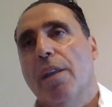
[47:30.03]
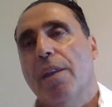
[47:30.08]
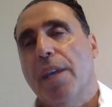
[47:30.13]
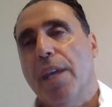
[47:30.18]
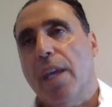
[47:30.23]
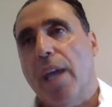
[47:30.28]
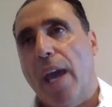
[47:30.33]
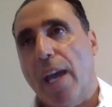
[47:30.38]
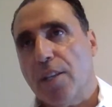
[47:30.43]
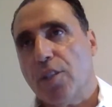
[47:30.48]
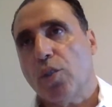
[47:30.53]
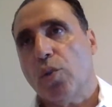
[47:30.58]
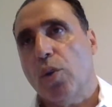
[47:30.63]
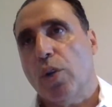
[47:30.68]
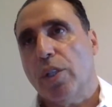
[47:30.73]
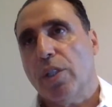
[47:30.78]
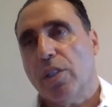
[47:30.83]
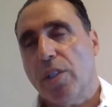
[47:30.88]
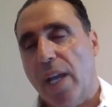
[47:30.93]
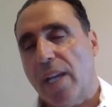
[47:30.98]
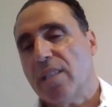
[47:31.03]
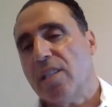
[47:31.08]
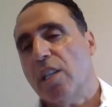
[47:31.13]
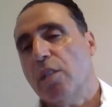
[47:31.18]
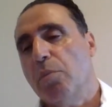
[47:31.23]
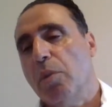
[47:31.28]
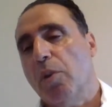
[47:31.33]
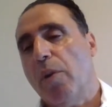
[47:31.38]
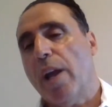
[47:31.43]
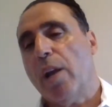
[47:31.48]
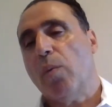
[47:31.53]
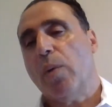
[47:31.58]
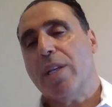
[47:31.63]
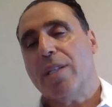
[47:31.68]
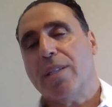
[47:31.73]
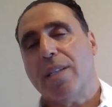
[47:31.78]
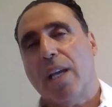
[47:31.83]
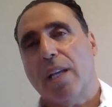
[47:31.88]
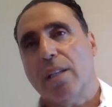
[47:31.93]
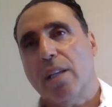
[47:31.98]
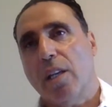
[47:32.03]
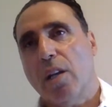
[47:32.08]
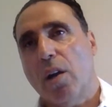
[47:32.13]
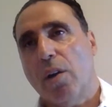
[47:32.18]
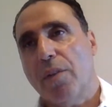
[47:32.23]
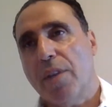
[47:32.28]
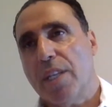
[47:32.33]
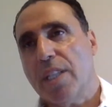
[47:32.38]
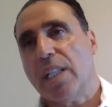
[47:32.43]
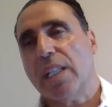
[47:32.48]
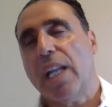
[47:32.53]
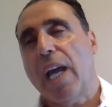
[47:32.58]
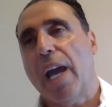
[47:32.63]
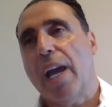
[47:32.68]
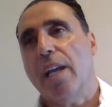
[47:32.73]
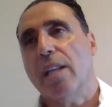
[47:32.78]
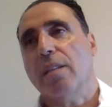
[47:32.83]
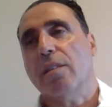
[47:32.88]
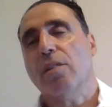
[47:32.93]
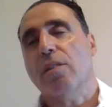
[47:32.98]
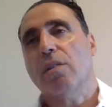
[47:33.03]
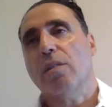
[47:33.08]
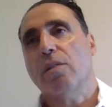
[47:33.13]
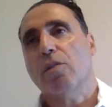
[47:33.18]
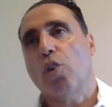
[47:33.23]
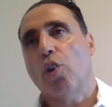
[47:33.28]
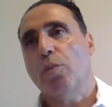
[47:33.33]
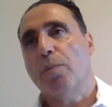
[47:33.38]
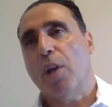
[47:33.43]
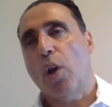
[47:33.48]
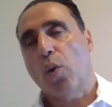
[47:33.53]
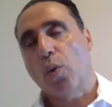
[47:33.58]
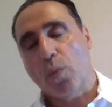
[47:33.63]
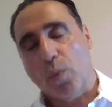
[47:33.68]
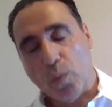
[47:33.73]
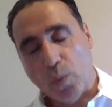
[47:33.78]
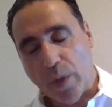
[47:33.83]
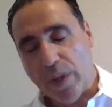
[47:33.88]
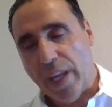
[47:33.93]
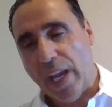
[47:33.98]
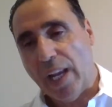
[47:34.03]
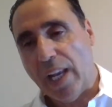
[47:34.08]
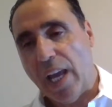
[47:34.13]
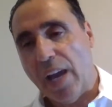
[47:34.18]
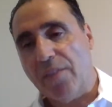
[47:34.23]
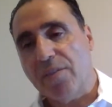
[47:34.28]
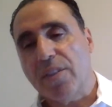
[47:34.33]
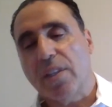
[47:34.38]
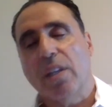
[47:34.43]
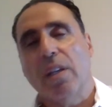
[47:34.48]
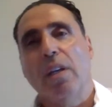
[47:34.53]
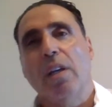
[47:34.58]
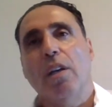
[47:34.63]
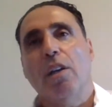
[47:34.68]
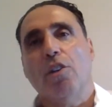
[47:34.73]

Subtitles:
the escort texted me right away and said, you know, this client told me, or when they left,